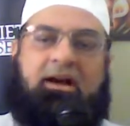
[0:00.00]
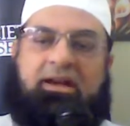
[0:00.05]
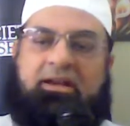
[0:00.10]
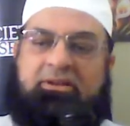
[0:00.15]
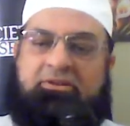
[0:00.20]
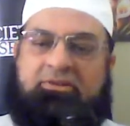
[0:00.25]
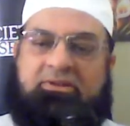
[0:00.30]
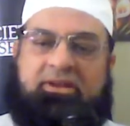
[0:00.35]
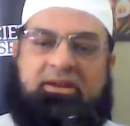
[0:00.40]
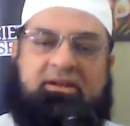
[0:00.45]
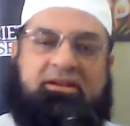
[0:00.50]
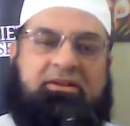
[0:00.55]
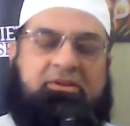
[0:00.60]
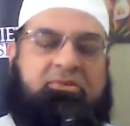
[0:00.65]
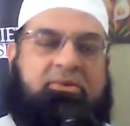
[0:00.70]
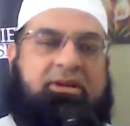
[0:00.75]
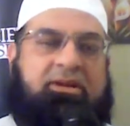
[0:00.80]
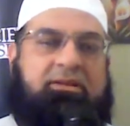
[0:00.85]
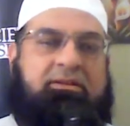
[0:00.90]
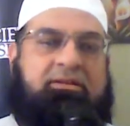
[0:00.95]
I need to get it
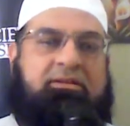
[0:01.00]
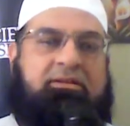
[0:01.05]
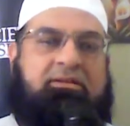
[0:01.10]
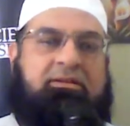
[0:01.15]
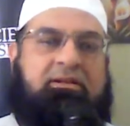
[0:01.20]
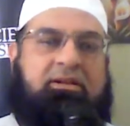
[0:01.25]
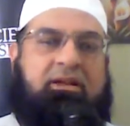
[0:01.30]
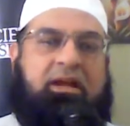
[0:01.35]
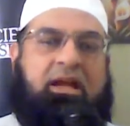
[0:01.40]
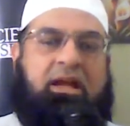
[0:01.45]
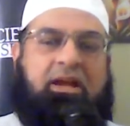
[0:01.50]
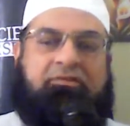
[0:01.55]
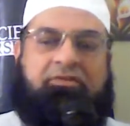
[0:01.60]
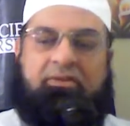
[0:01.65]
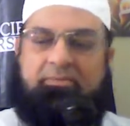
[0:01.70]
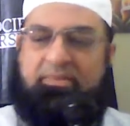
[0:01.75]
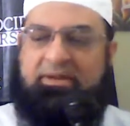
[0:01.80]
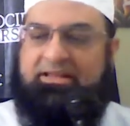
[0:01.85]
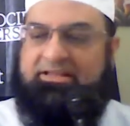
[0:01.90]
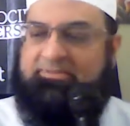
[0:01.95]
away. If
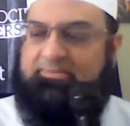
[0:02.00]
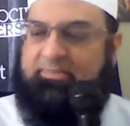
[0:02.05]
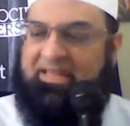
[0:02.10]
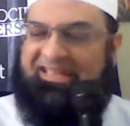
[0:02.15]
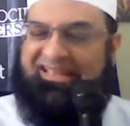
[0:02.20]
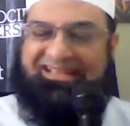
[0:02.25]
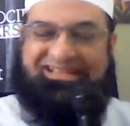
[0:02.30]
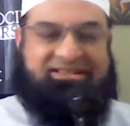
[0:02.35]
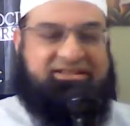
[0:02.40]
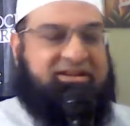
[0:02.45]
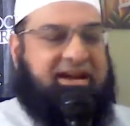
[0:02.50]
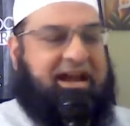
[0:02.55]
it means making